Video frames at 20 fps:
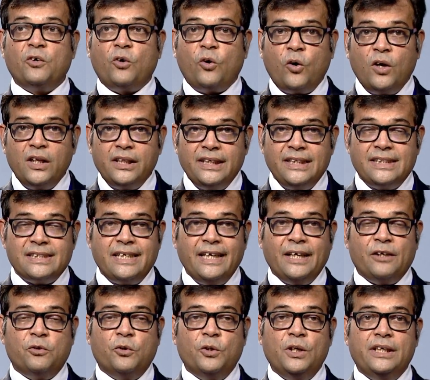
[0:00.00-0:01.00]
all these
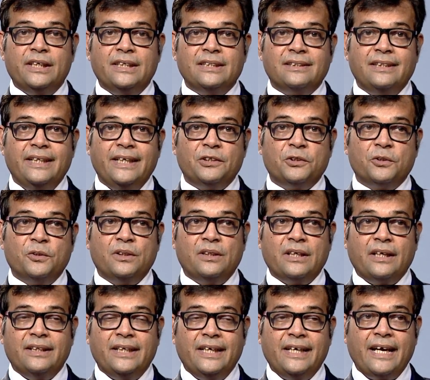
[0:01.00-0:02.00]
stakeholders,
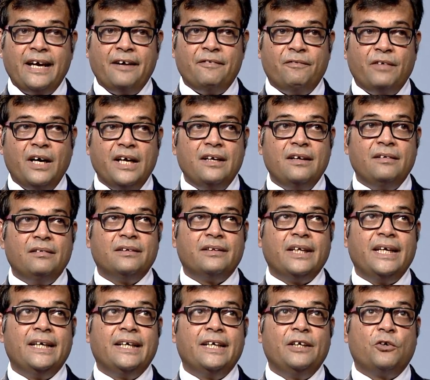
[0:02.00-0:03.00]
they have one
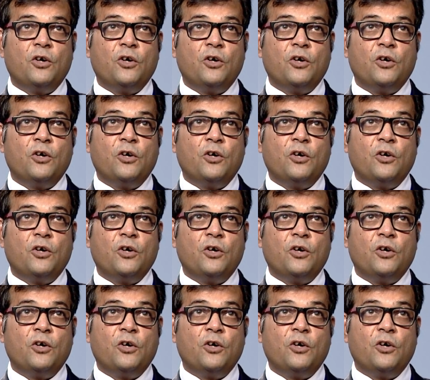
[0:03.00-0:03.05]
thing in